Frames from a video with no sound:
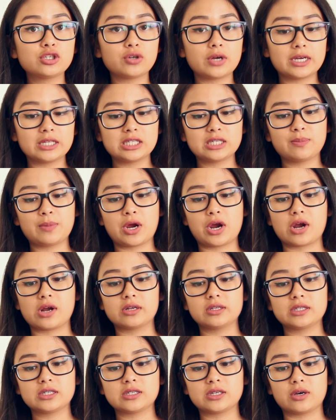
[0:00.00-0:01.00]

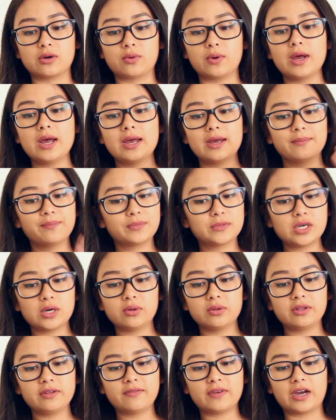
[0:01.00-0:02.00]
transparent, so
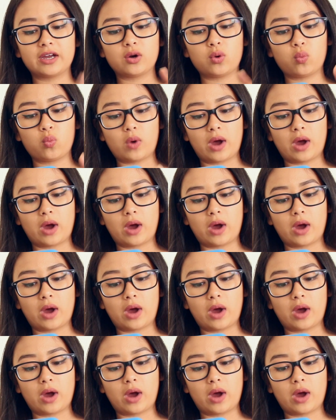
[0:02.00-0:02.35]
totally fine.